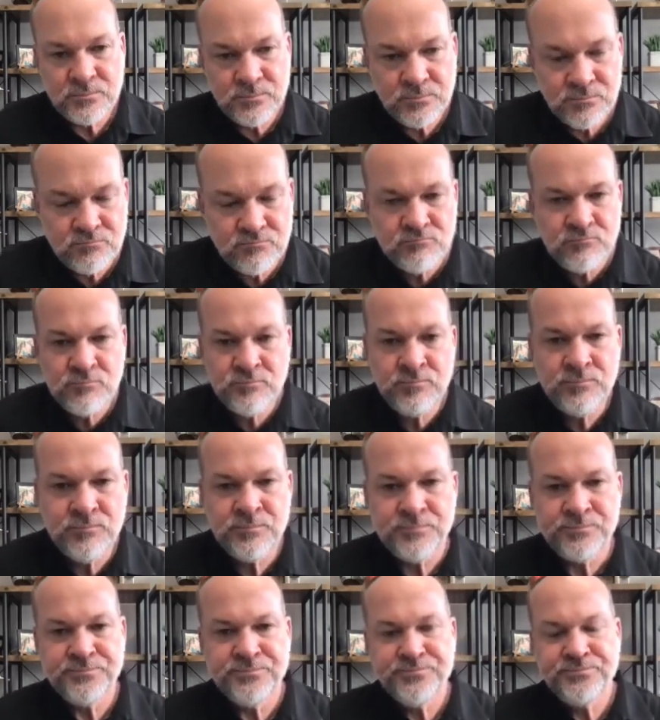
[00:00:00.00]

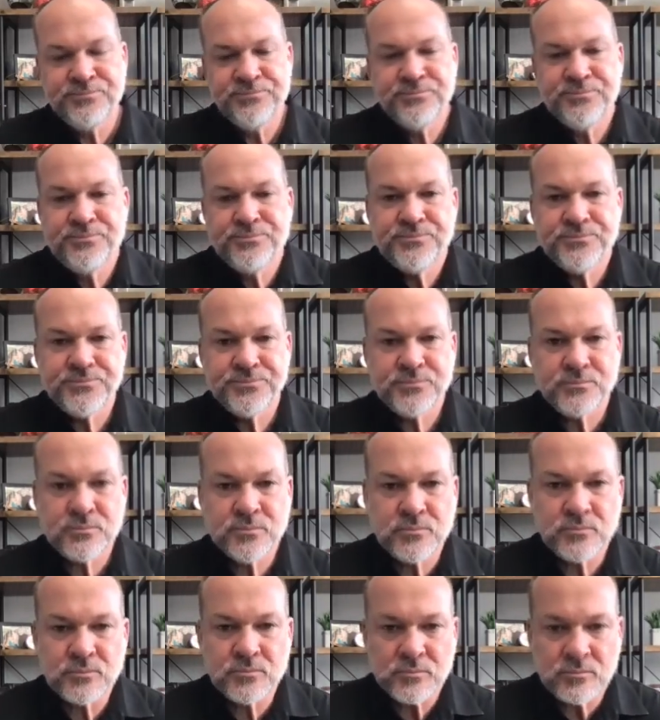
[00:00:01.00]

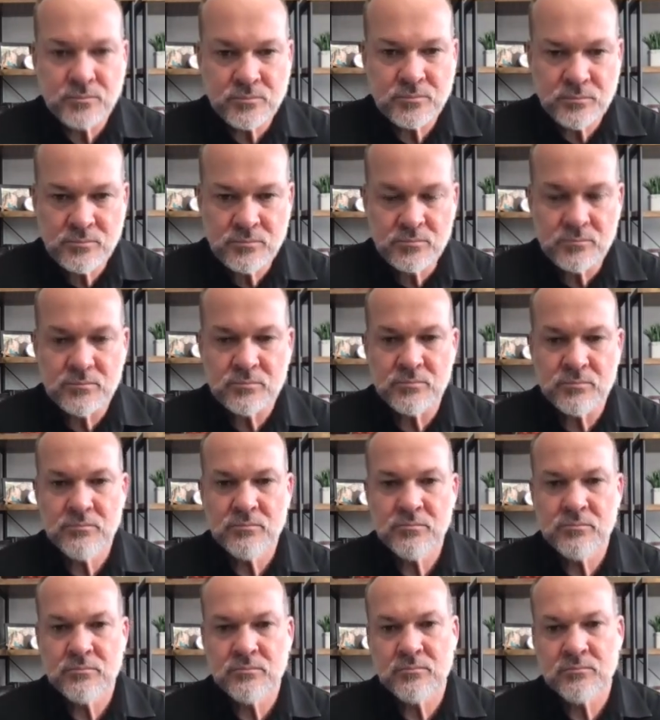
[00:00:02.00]

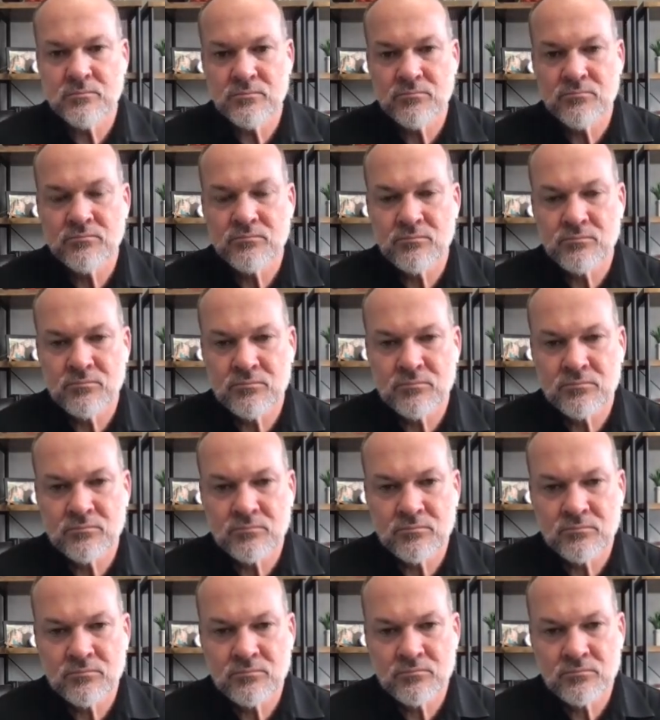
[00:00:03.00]

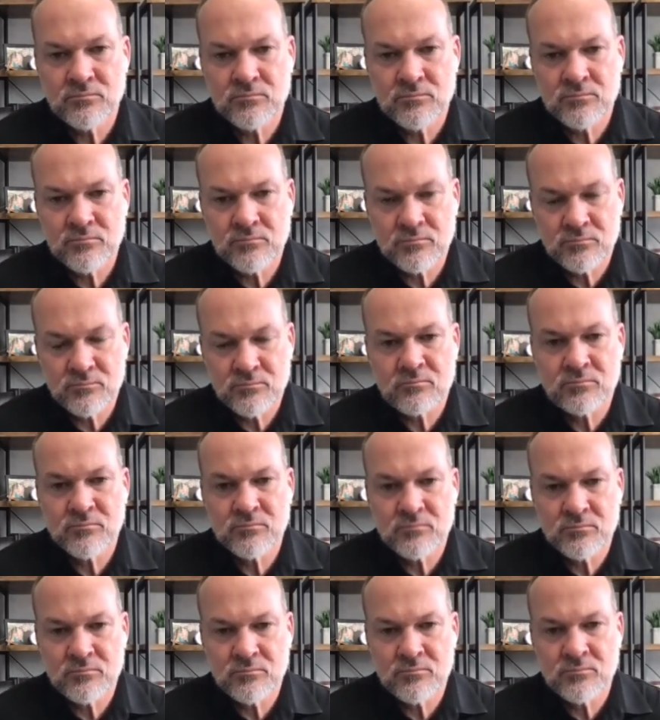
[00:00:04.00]

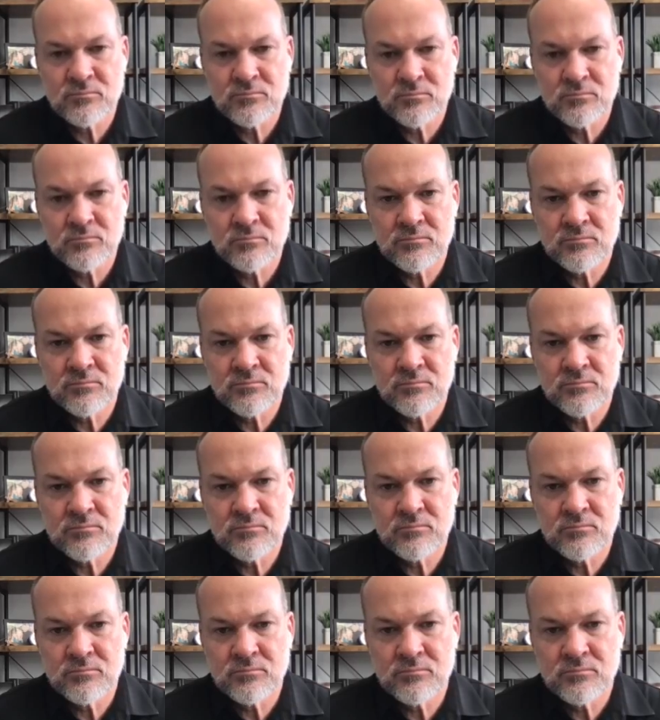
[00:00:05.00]

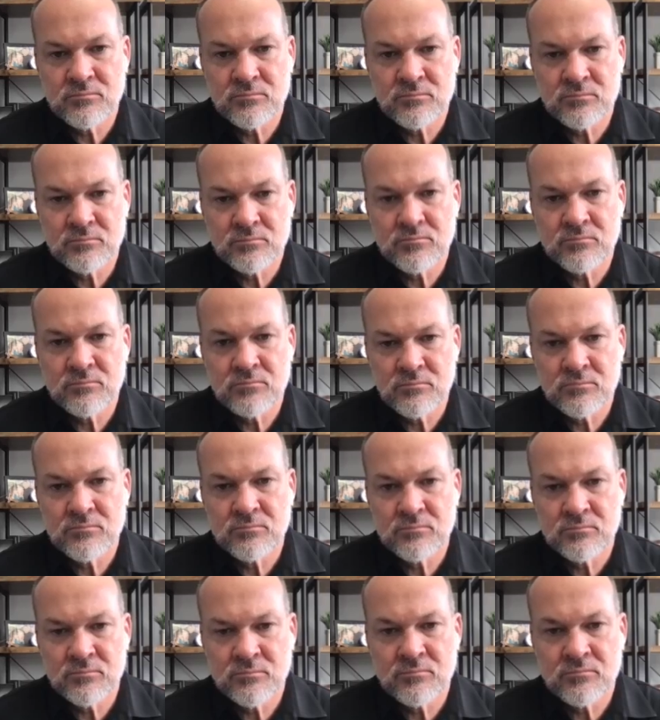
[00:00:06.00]

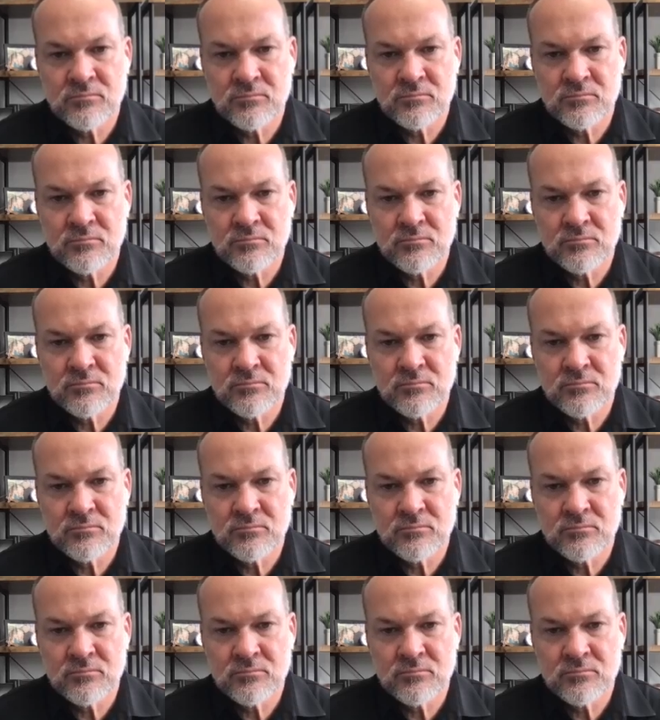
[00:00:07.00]
No words are spoken by the person on screen.